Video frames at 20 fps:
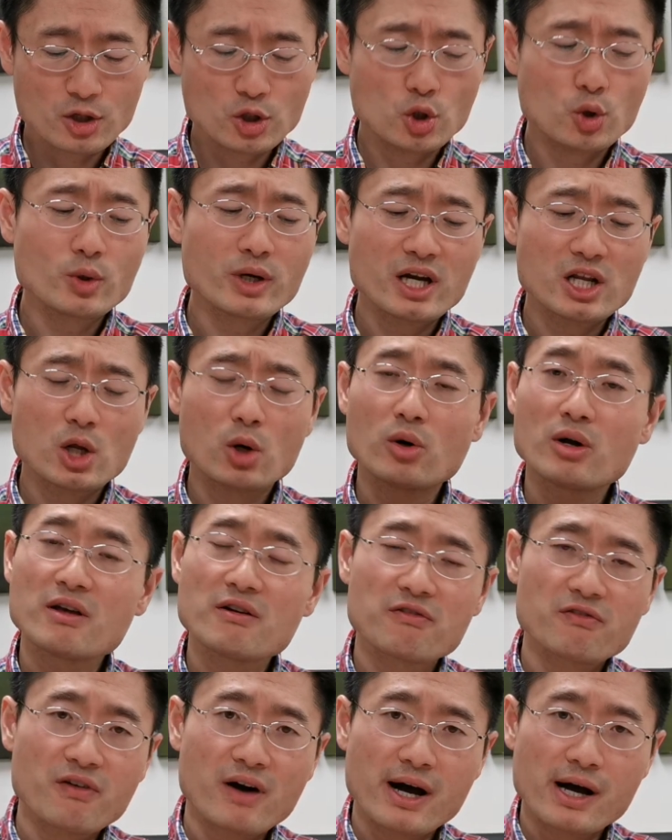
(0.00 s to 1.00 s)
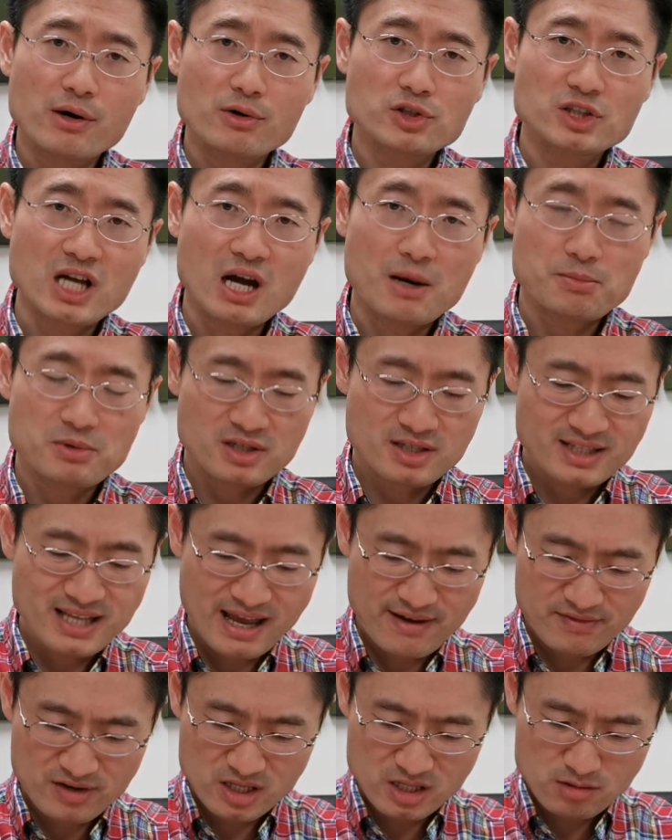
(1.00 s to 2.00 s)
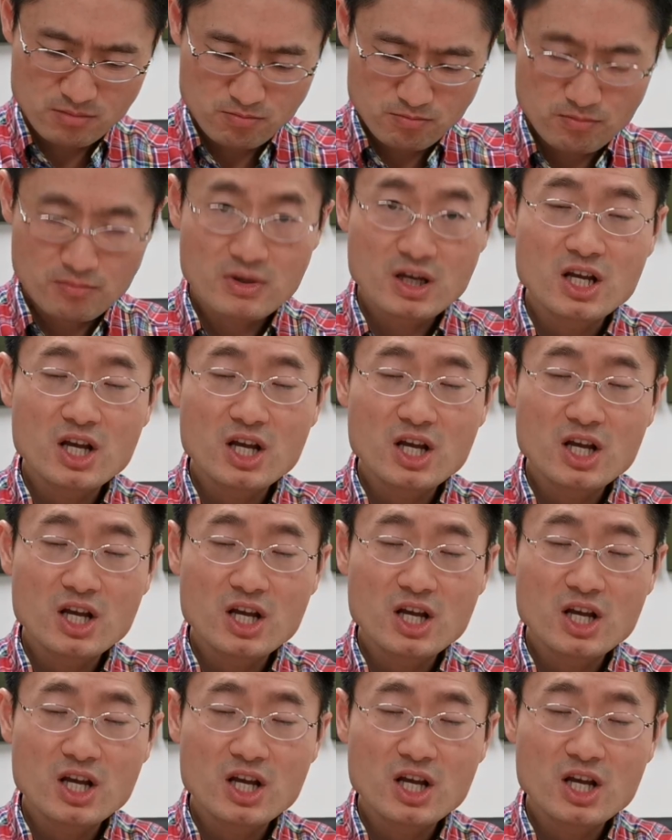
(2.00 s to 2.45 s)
you can only file Chapter 7